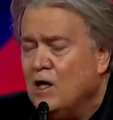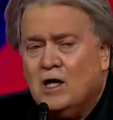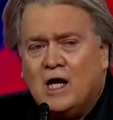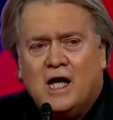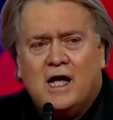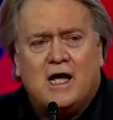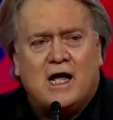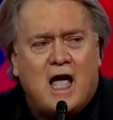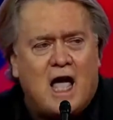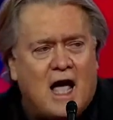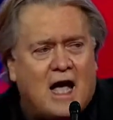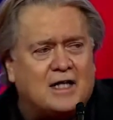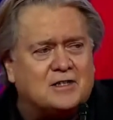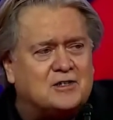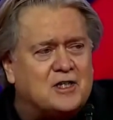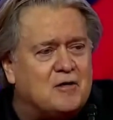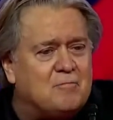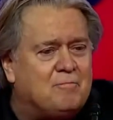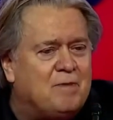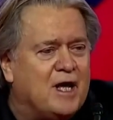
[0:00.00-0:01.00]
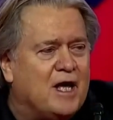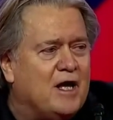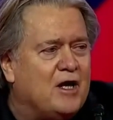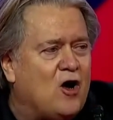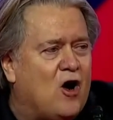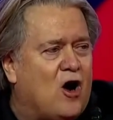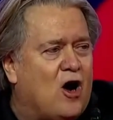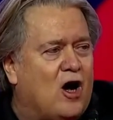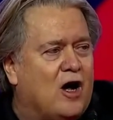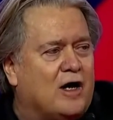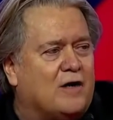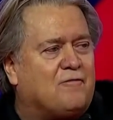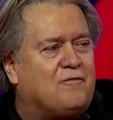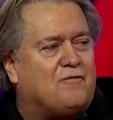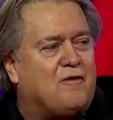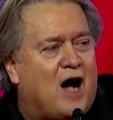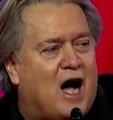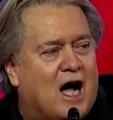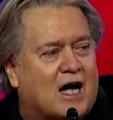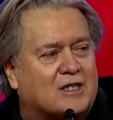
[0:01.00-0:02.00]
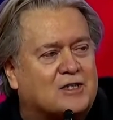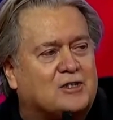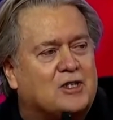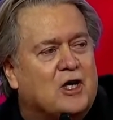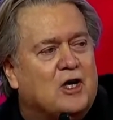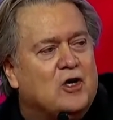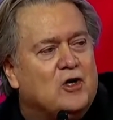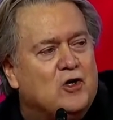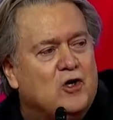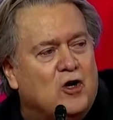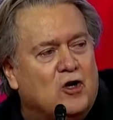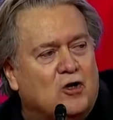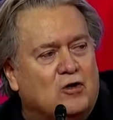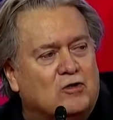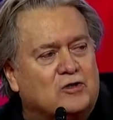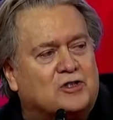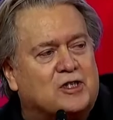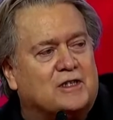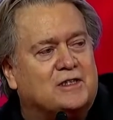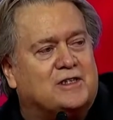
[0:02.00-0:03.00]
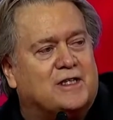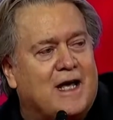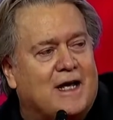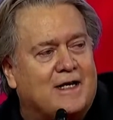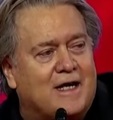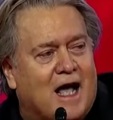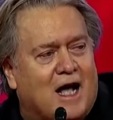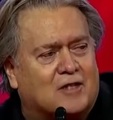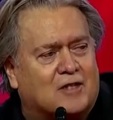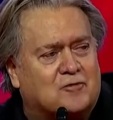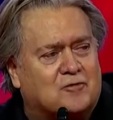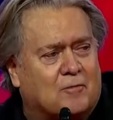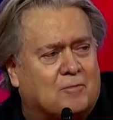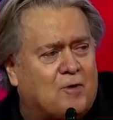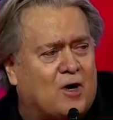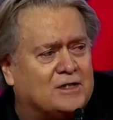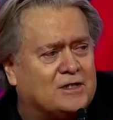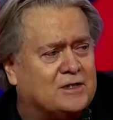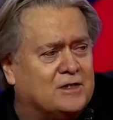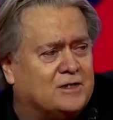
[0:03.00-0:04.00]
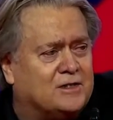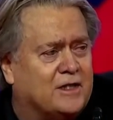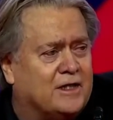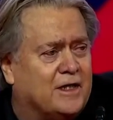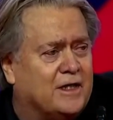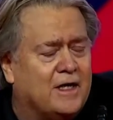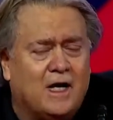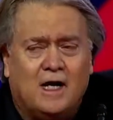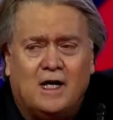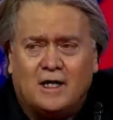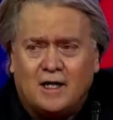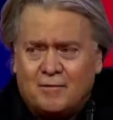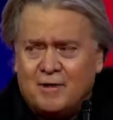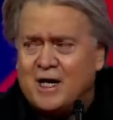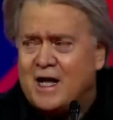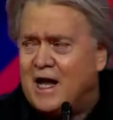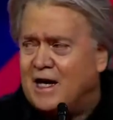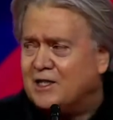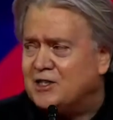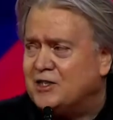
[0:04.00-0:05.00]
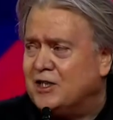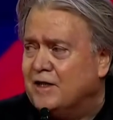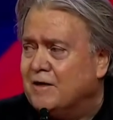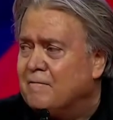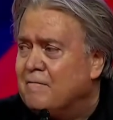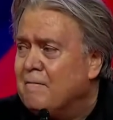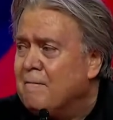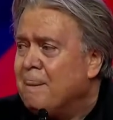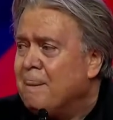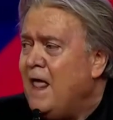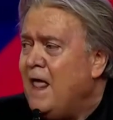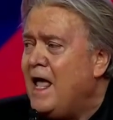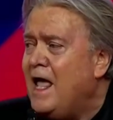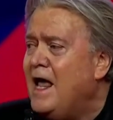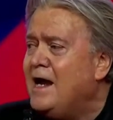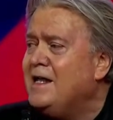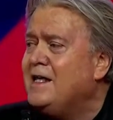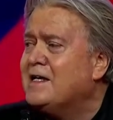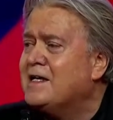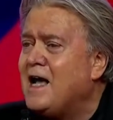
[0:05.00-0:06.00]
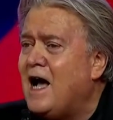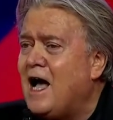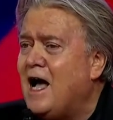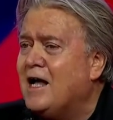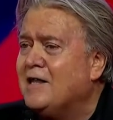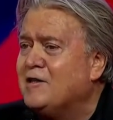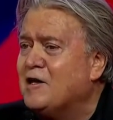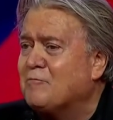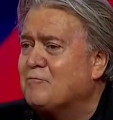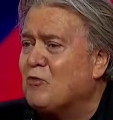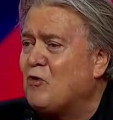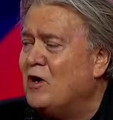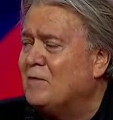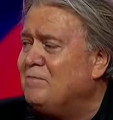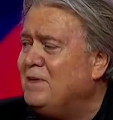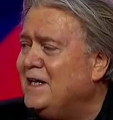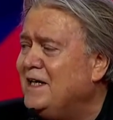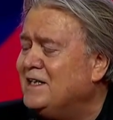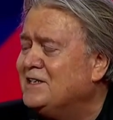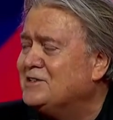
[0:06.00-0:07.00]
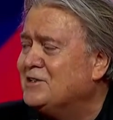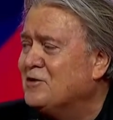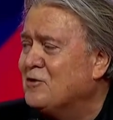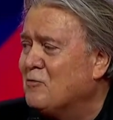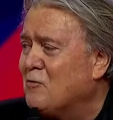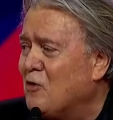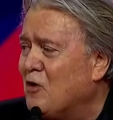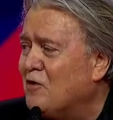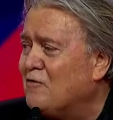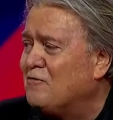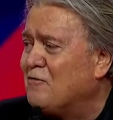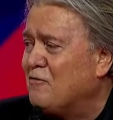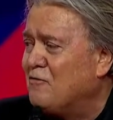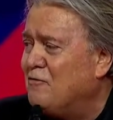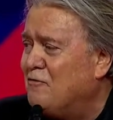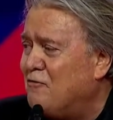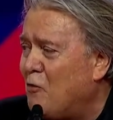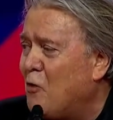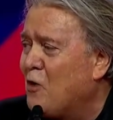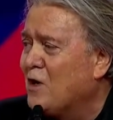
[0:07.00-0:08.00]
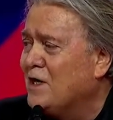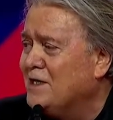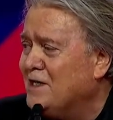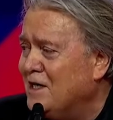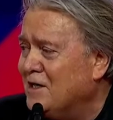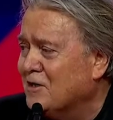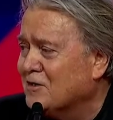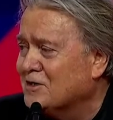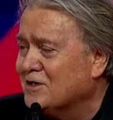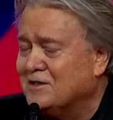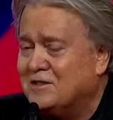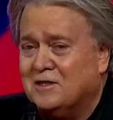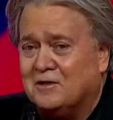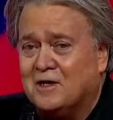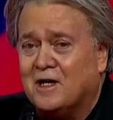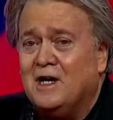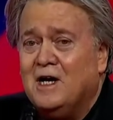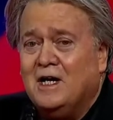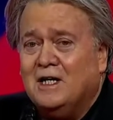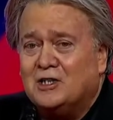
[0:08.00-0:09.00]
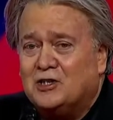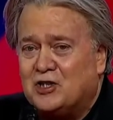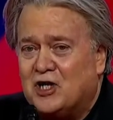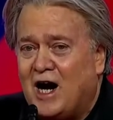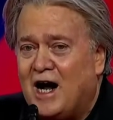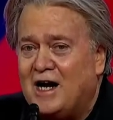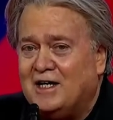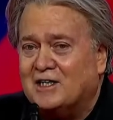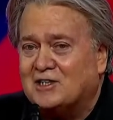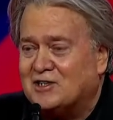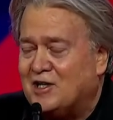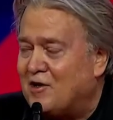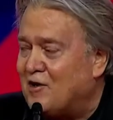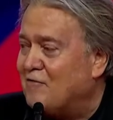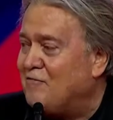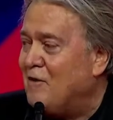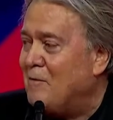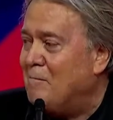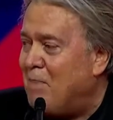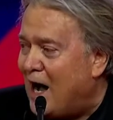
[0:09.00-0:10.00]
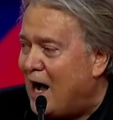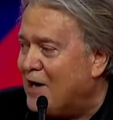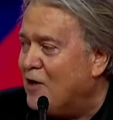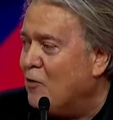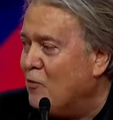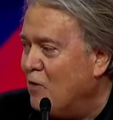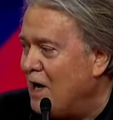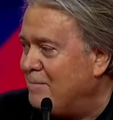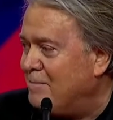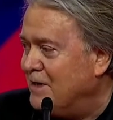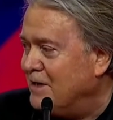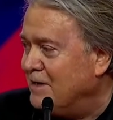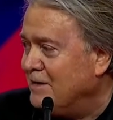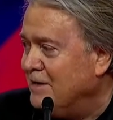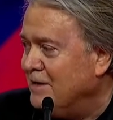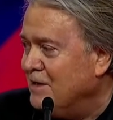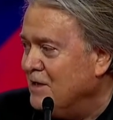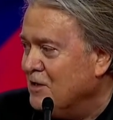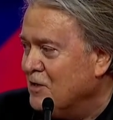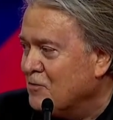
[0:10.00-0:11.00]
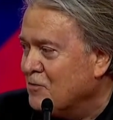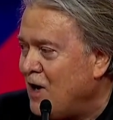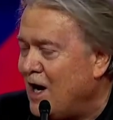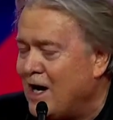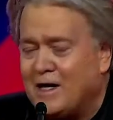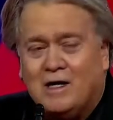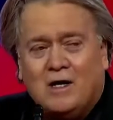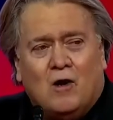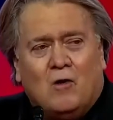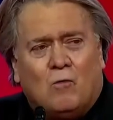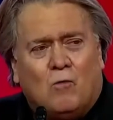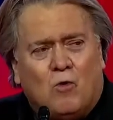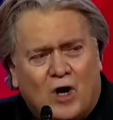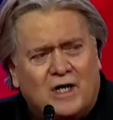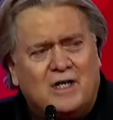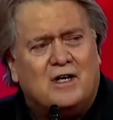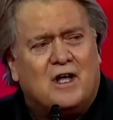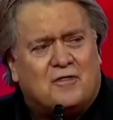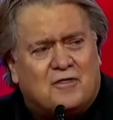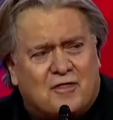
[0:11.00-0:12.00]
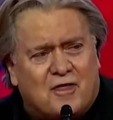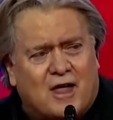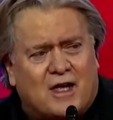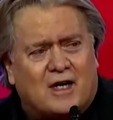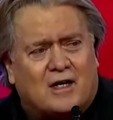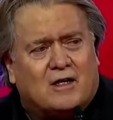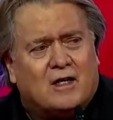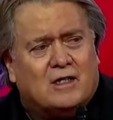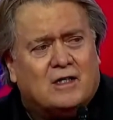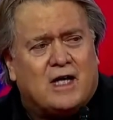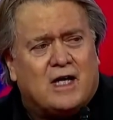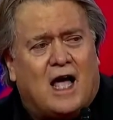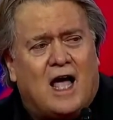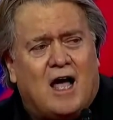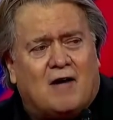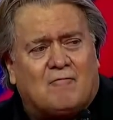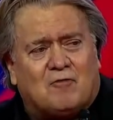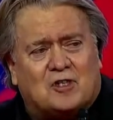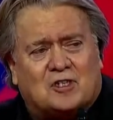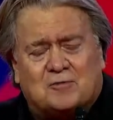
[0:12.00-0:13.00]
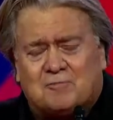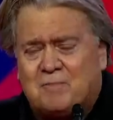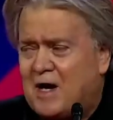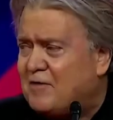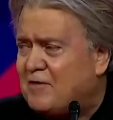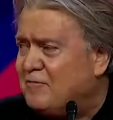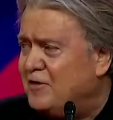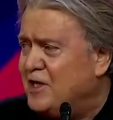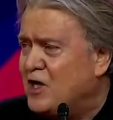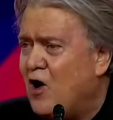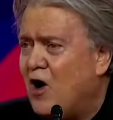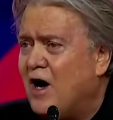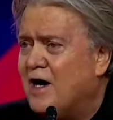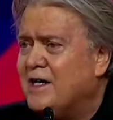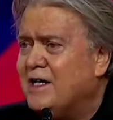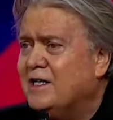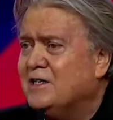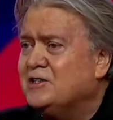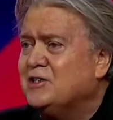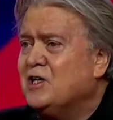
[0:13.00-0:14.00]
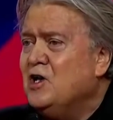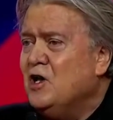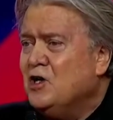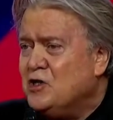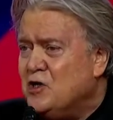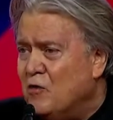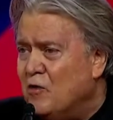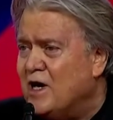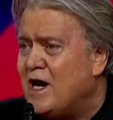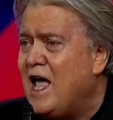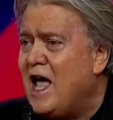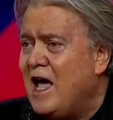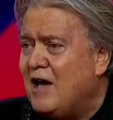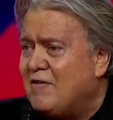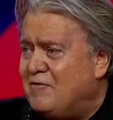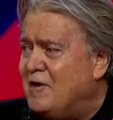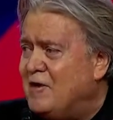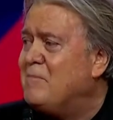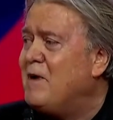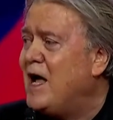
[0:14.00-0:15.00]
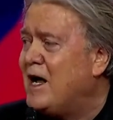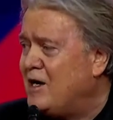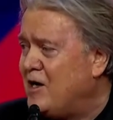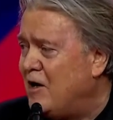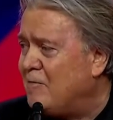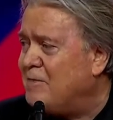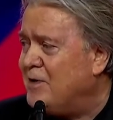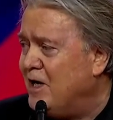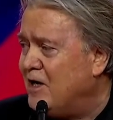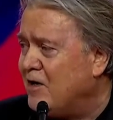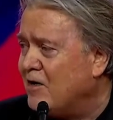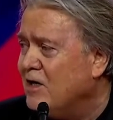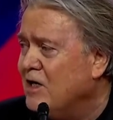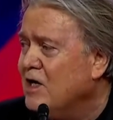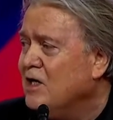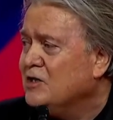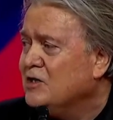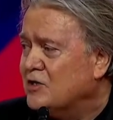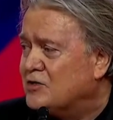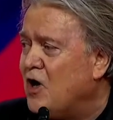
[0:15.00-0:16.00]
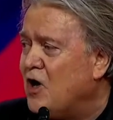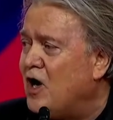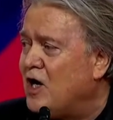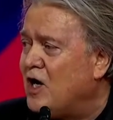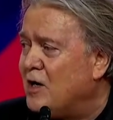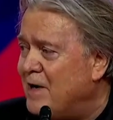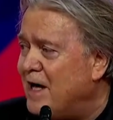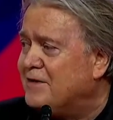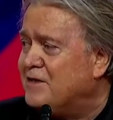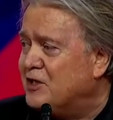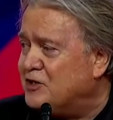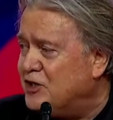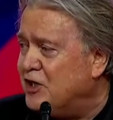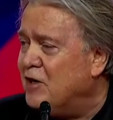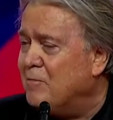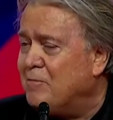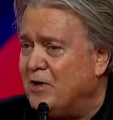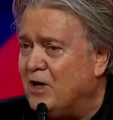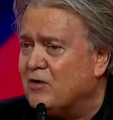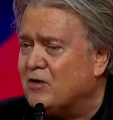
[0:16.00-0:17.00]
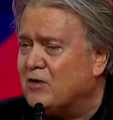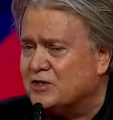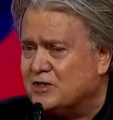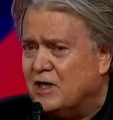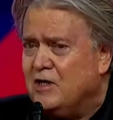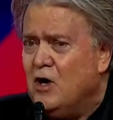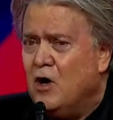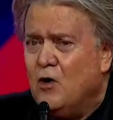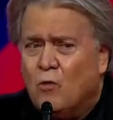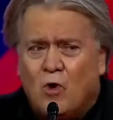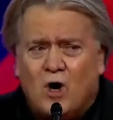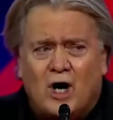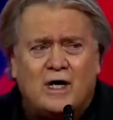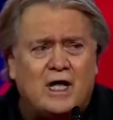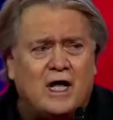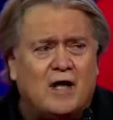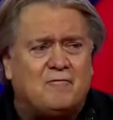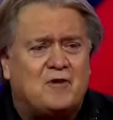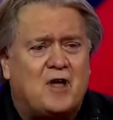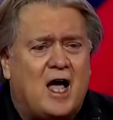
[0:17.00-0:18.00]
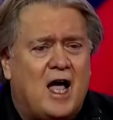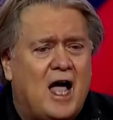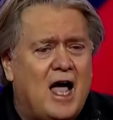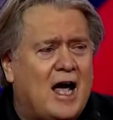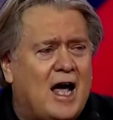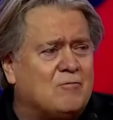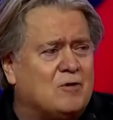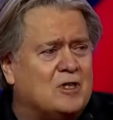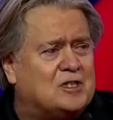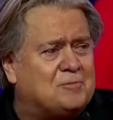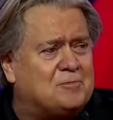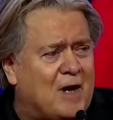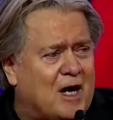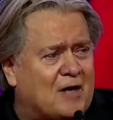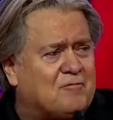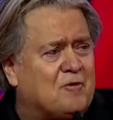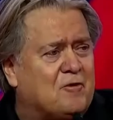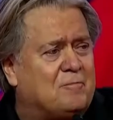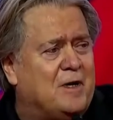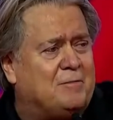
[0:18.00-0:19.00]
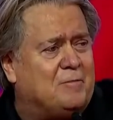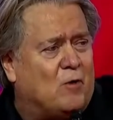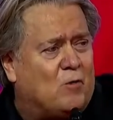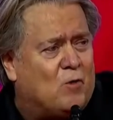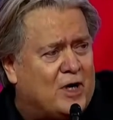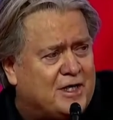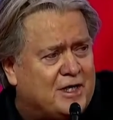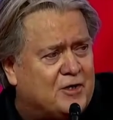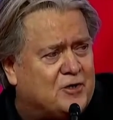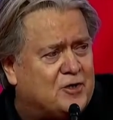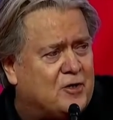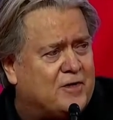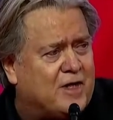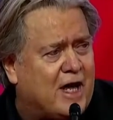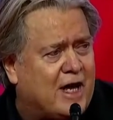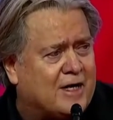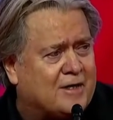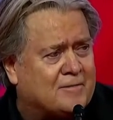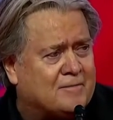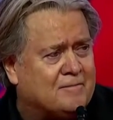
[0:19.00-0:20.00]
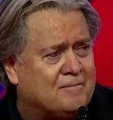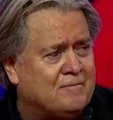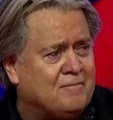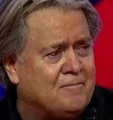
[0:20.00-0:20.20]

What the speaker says: He hasn't been on Fox News since he announced for presidency. Let me ask you. Any guy that brought peace to the world for 4 years until the Chinese let off a bioweapon, right? Wouldn't you think, to have respect for the audience, you would have him back up here to talk about the geopolitical? If you had respect for people, wouldn't you do that?